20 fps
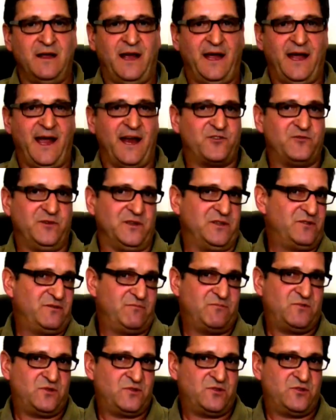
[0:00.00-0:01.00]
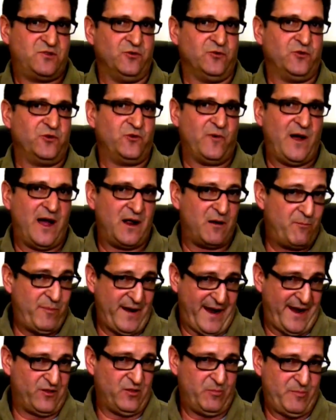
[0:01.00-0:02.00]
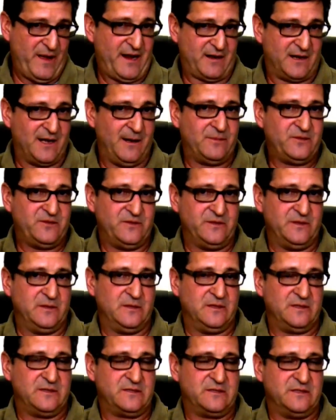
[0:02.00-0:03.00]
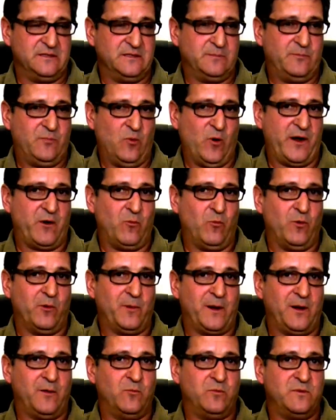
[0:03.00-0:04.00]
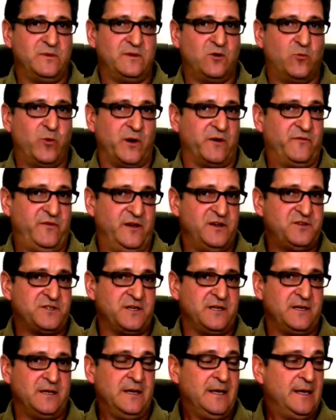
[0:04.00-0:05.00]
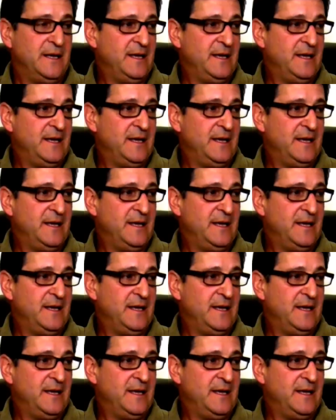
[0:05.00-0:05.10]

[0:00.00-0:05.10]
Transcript: I actually turned around and paddled back up to the point where we quit fishing,